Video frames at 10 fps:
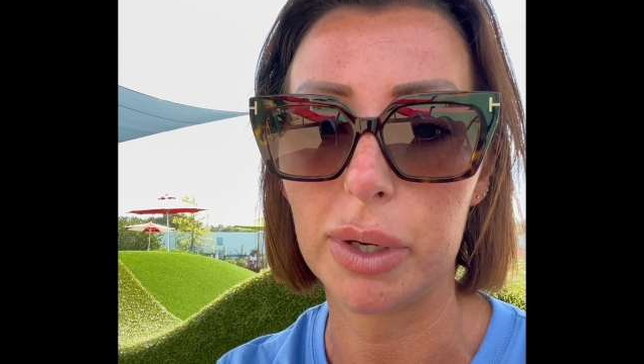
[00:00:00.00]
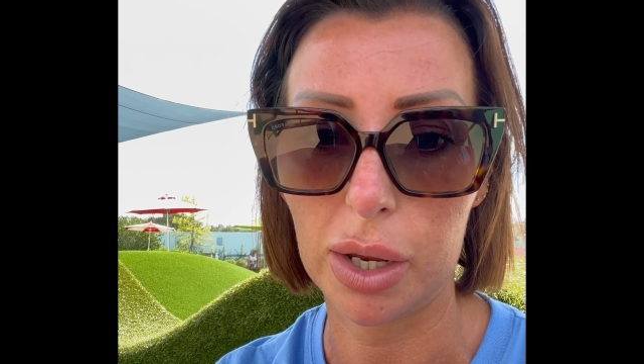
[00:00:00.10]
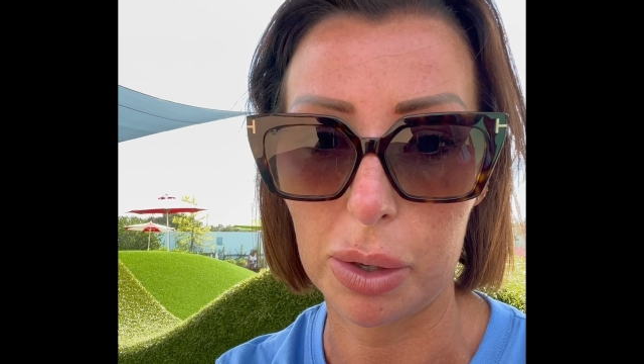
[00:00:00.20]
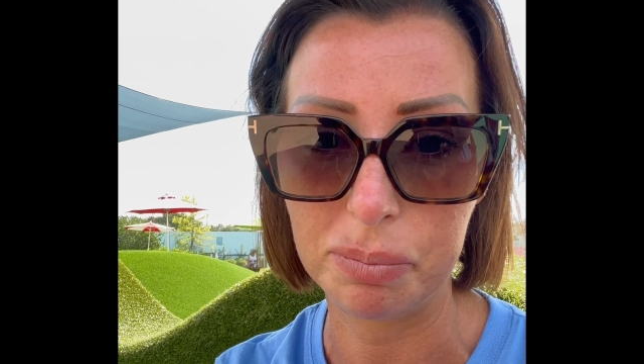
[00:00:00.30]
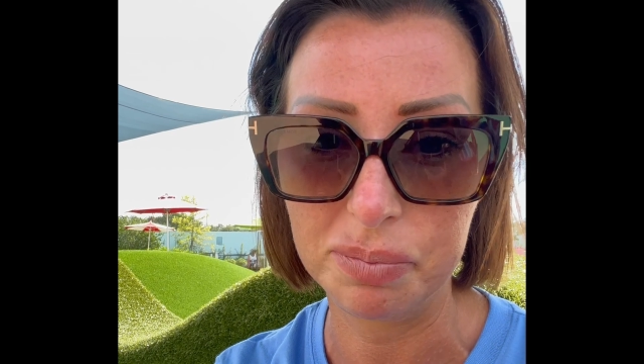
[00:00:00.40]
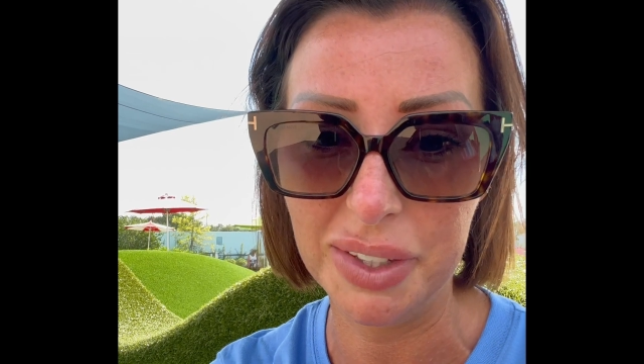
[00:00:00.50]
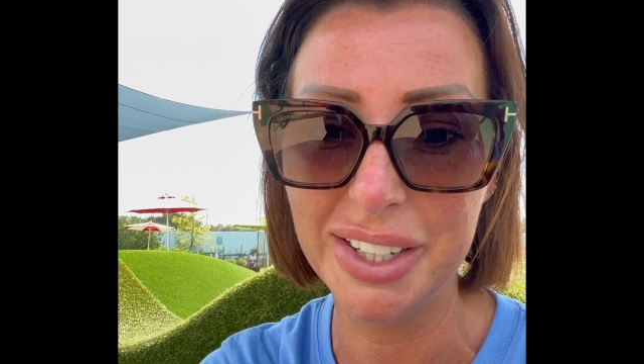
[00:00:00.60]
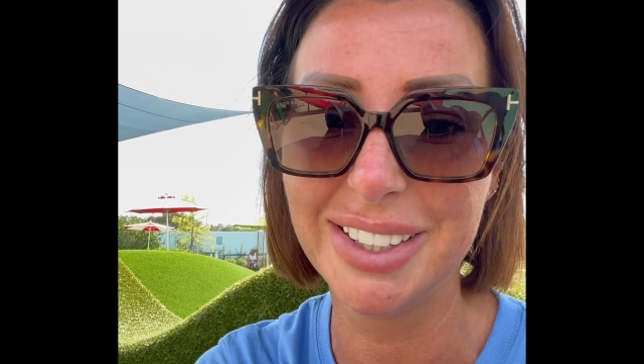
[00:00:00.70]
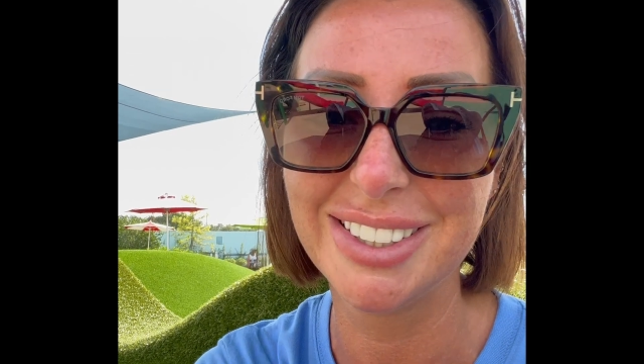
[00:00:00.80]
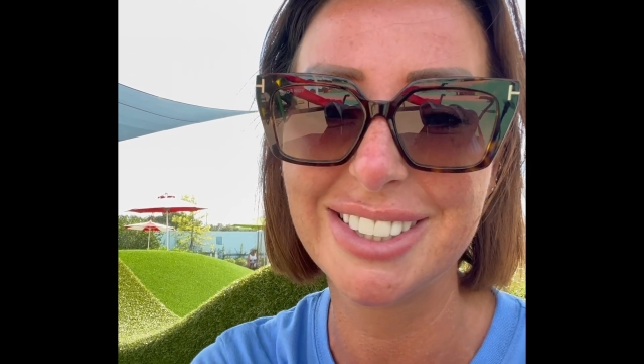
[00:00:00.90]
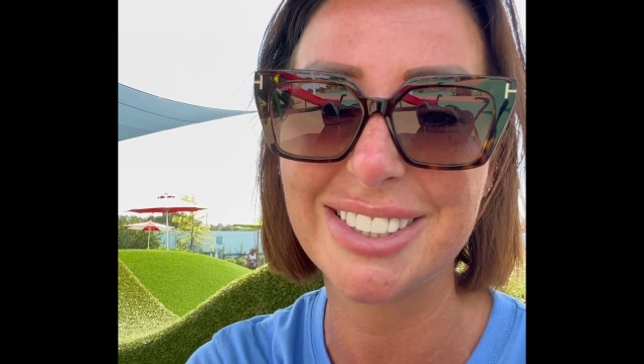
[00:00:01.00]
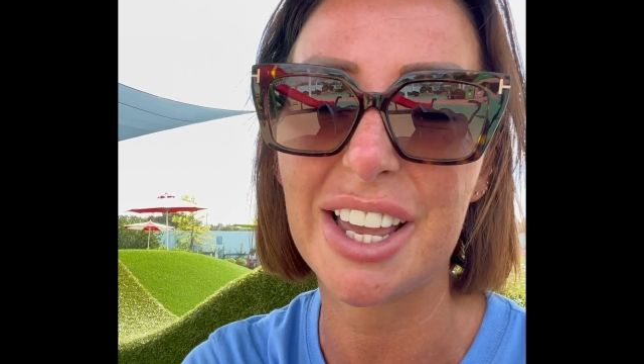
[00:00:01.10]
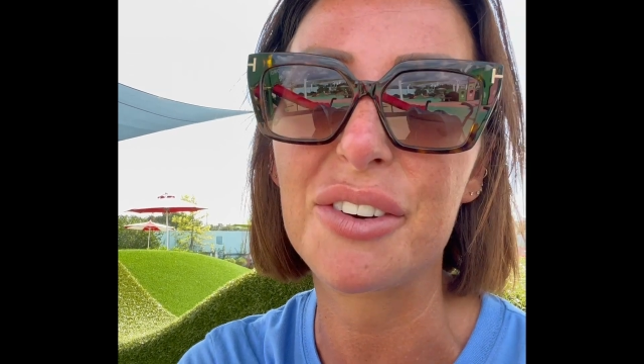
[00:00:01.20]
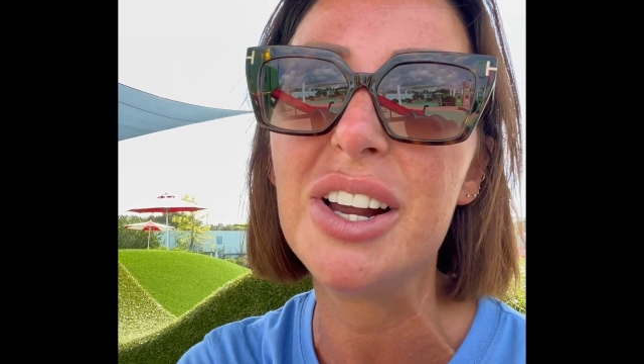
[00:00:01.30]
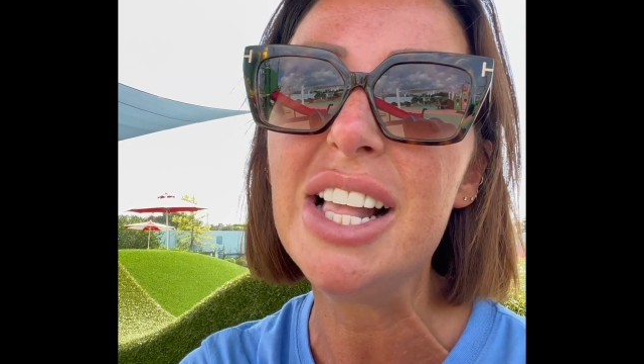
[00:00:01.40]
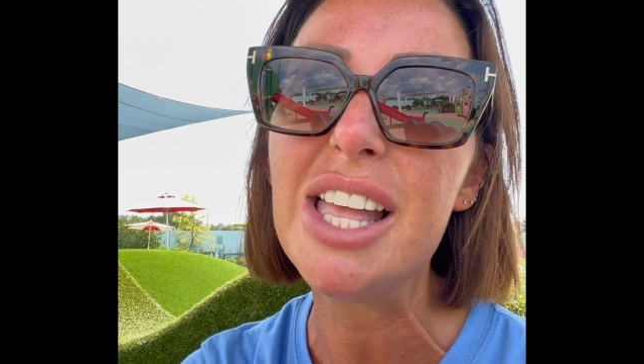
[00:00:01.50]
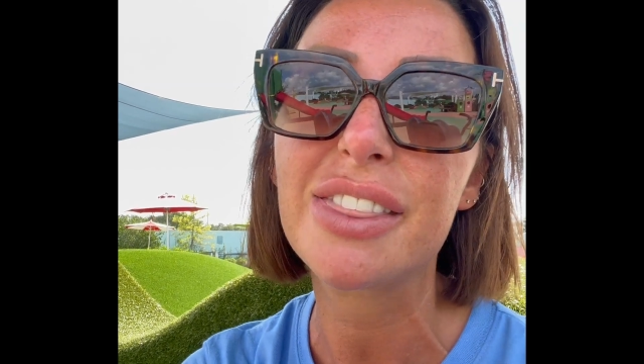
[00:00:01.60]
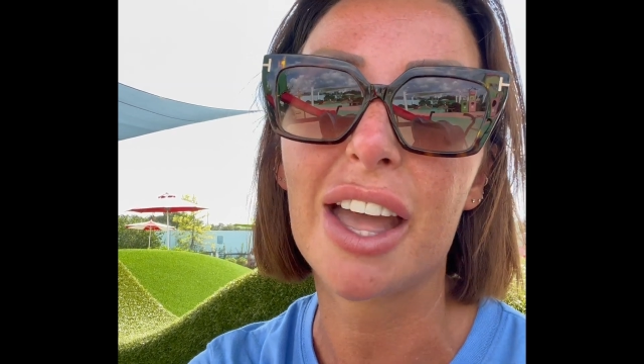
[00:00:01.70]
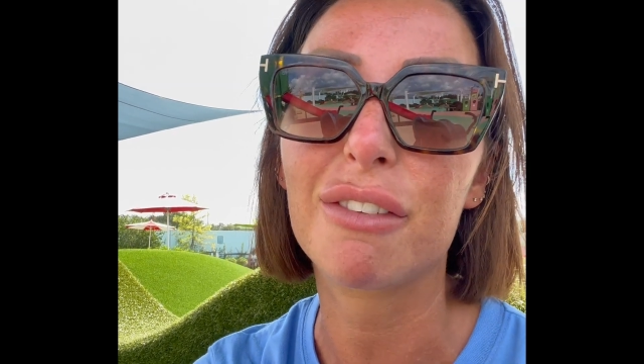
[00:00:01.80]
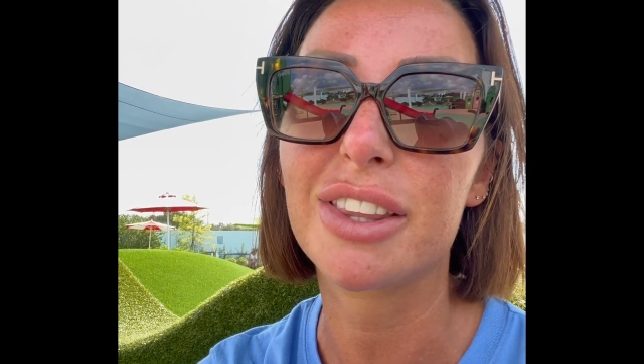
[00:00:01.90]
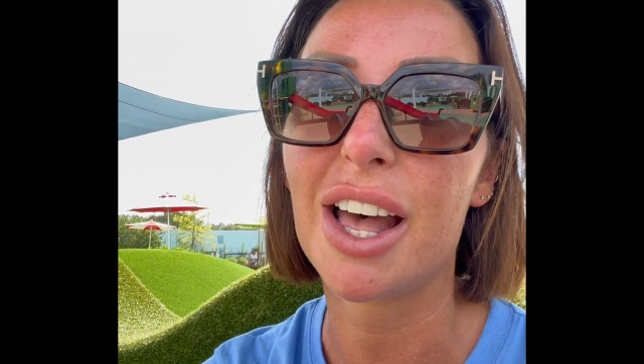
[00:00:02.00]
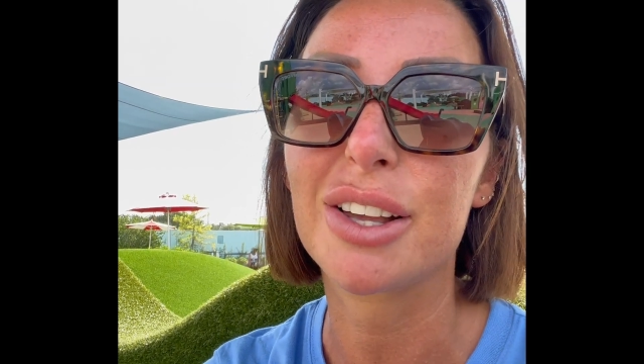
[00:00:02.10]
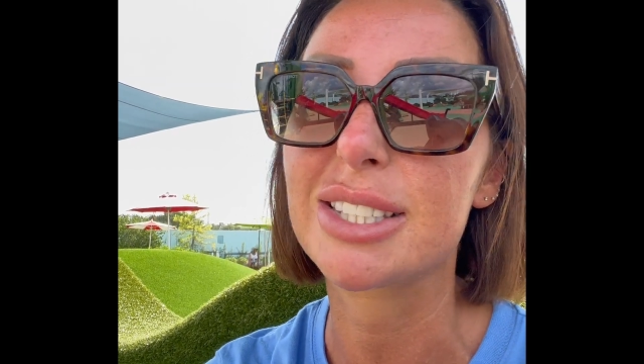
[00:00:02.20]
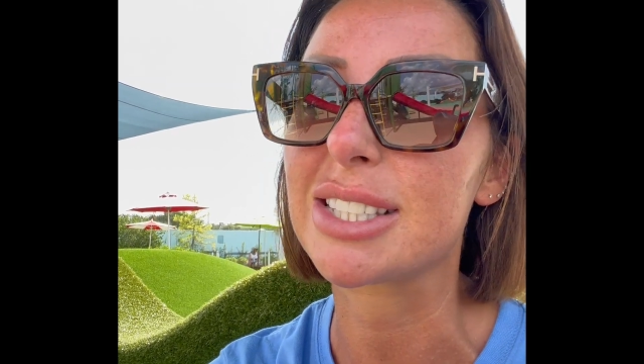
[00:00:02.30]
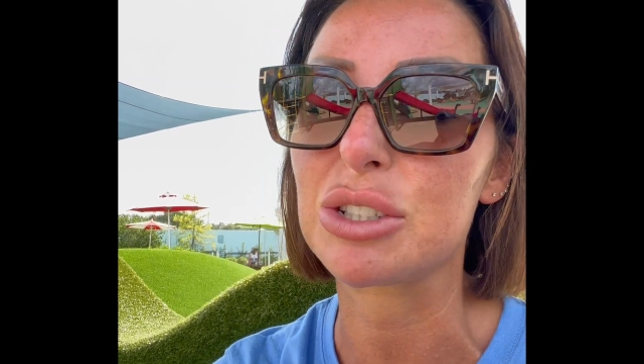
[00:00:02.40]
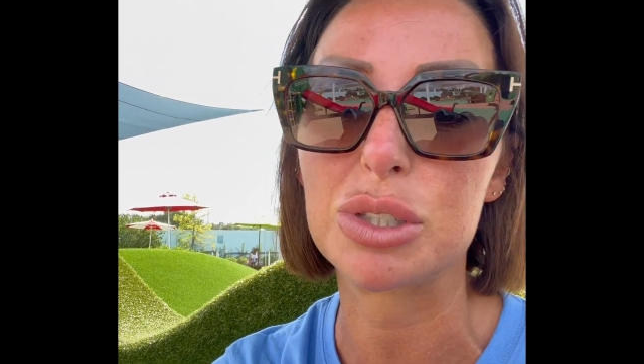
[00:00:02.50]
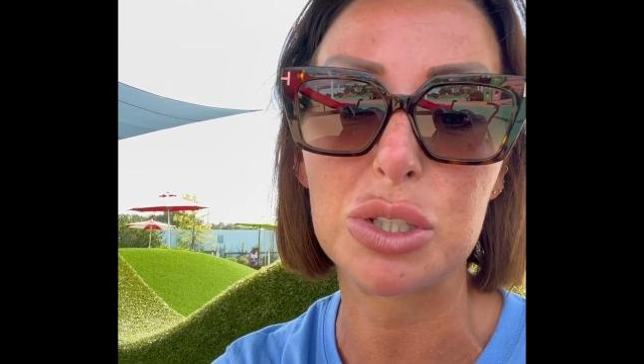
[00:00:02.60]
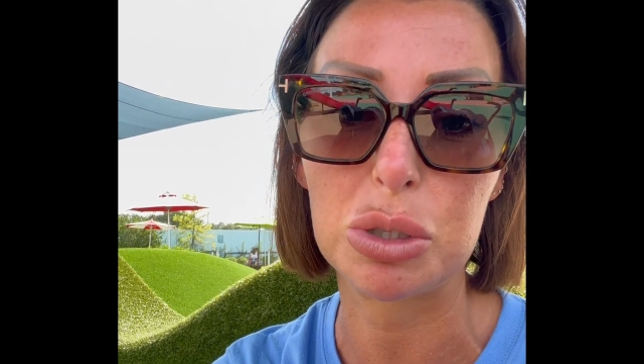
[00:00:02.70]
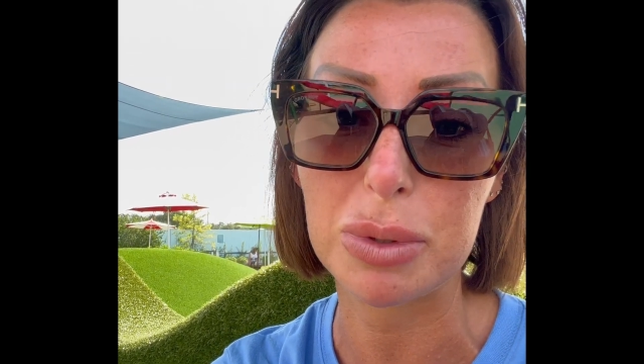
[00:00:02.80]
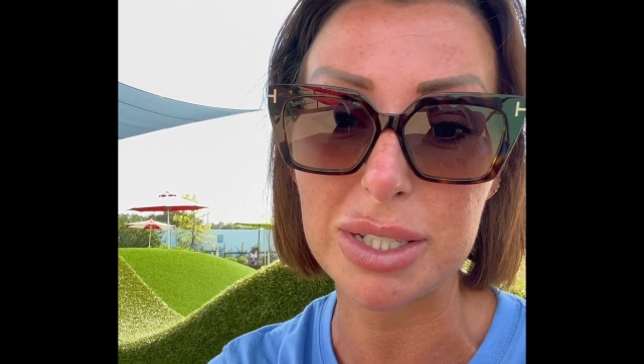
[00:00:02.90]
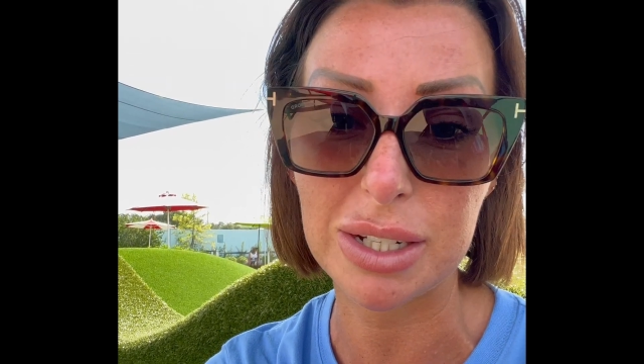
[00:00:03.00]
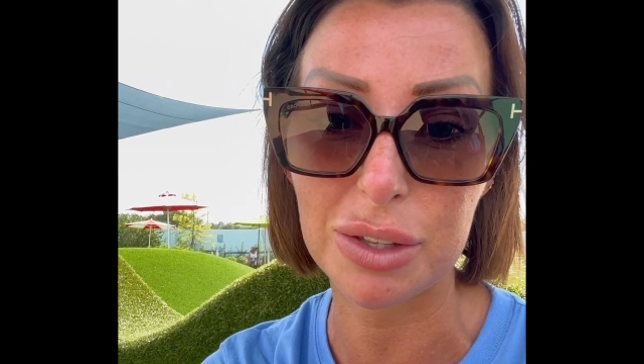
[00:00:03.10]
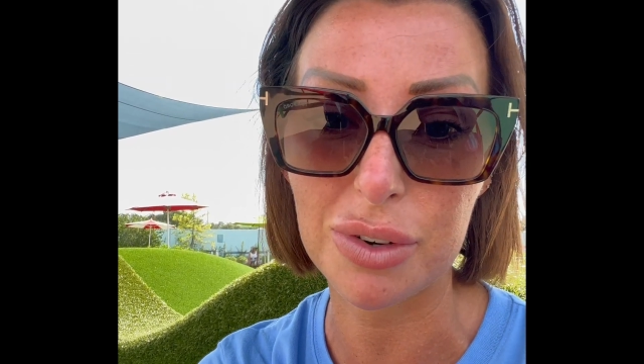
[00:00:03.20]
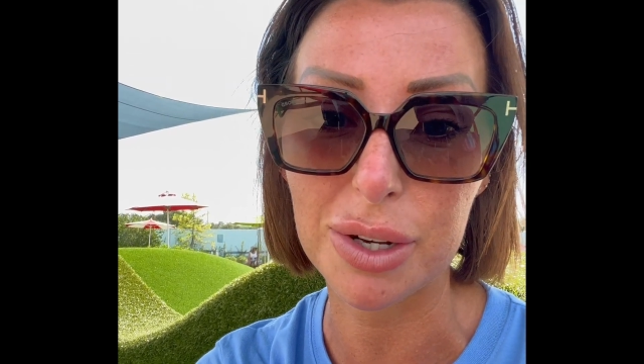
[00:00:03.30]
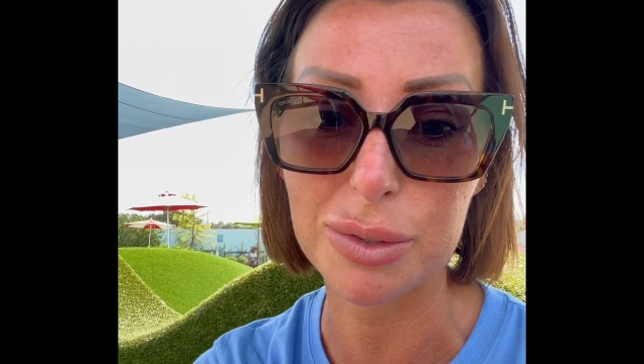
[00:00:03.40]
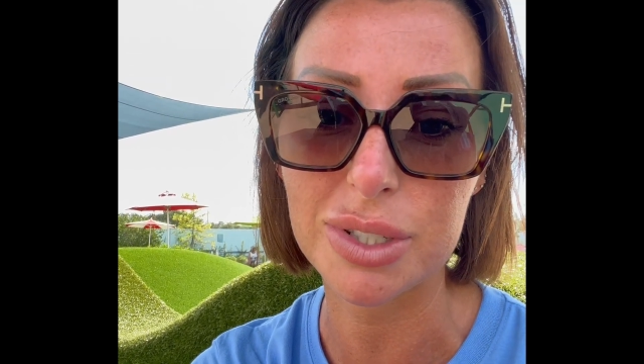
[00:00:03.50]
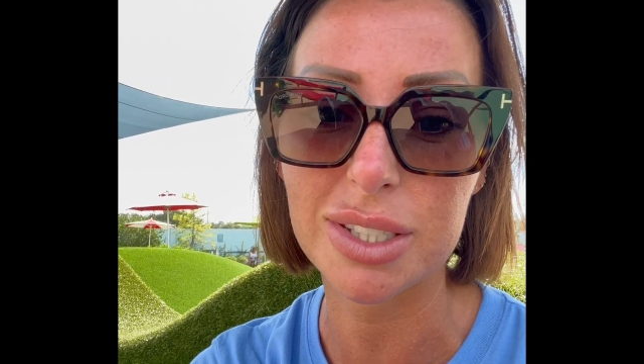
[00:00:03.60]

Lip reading: go home. So thankfully the house is literally 2 minutes down the road,